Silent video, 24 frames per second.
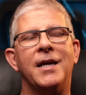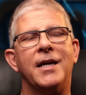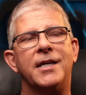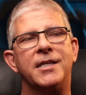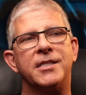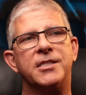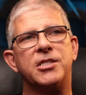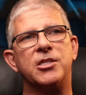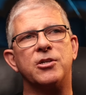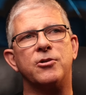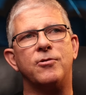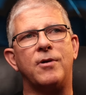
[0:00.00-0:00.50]

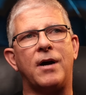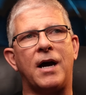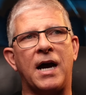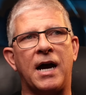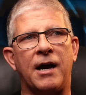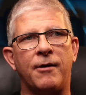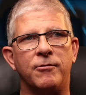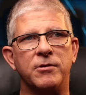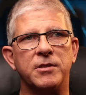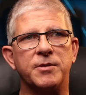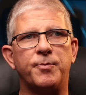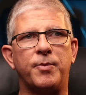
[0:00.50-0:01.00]
And so
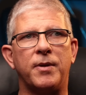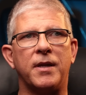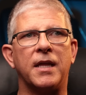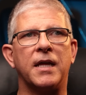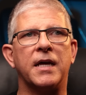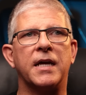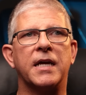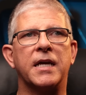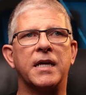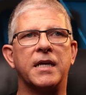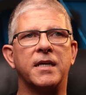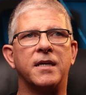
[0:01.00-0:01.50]
I was
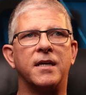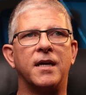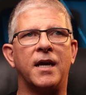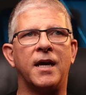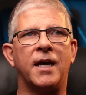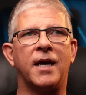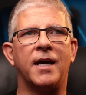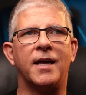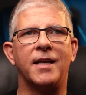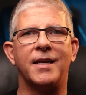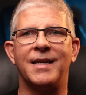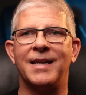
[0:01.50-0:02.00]
playing
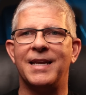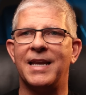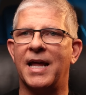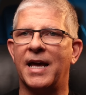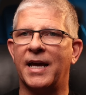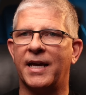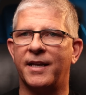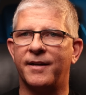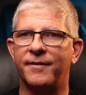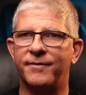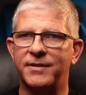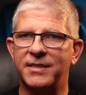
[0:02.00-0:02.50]
at
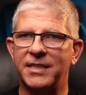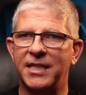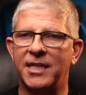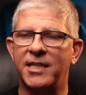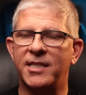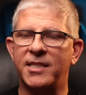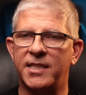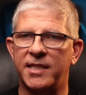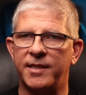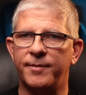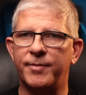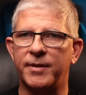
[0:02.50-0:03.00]
negative
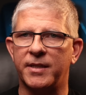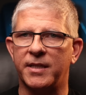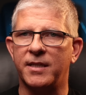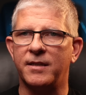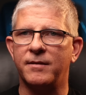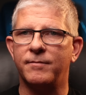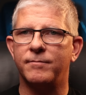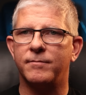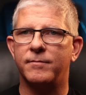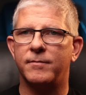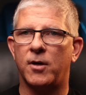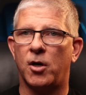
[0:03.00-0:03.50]
10
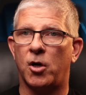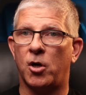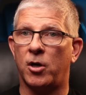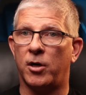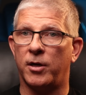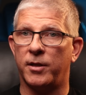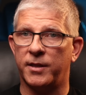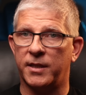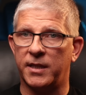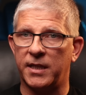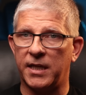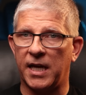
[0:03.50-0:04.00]
dB
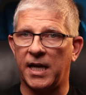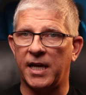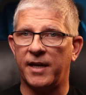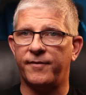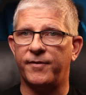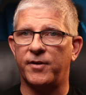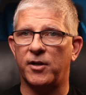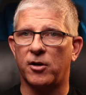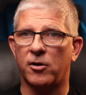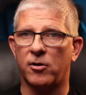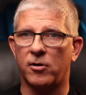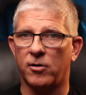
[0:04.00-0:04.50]
on the
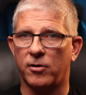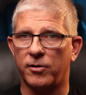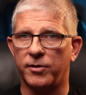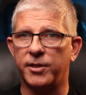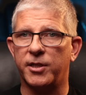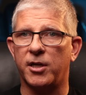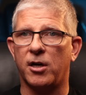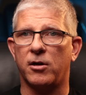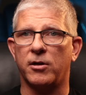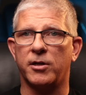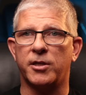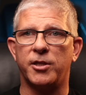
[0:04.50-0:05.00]
AVR, on
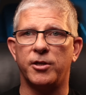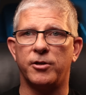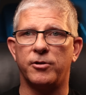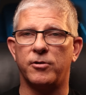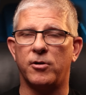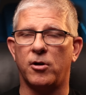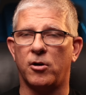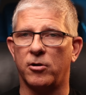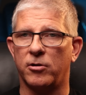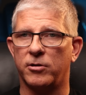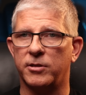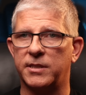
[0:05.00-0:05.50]
the
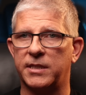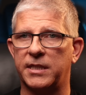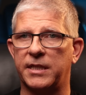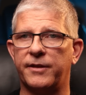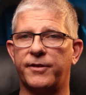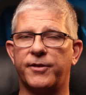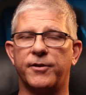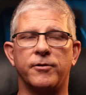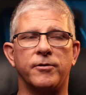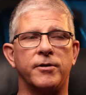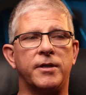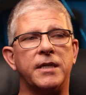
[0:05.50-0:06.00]
Onkyo
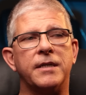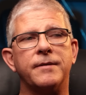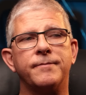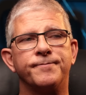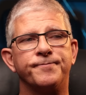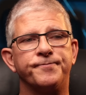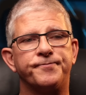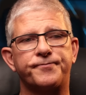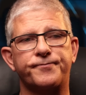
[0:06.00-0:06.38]
RZ30.